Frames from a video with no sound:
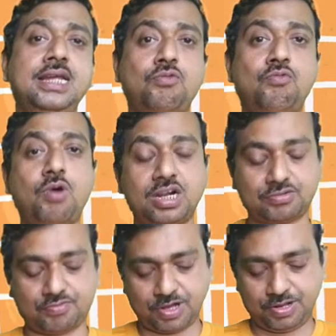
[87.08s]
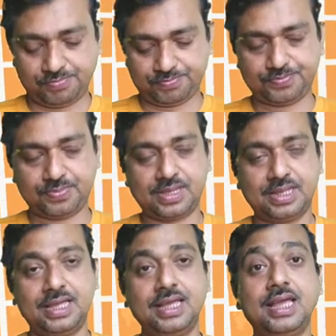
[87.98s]
quarto volume.
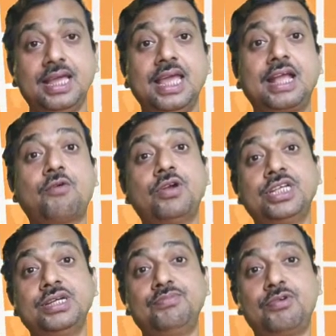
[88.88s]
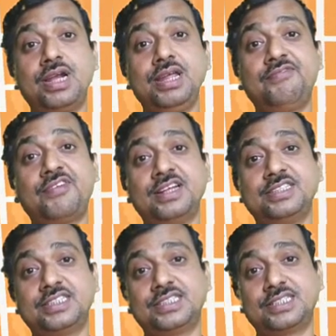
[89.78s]
A contemporary,
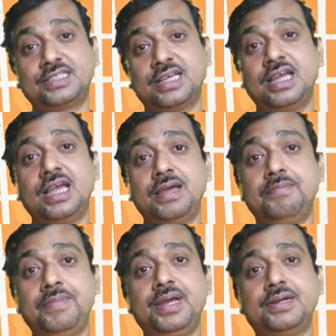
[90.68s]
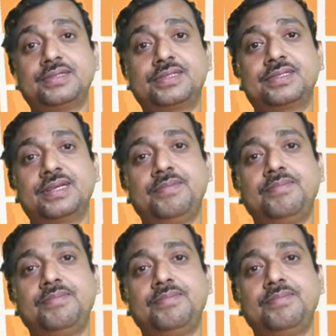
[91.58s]
Francis Mears,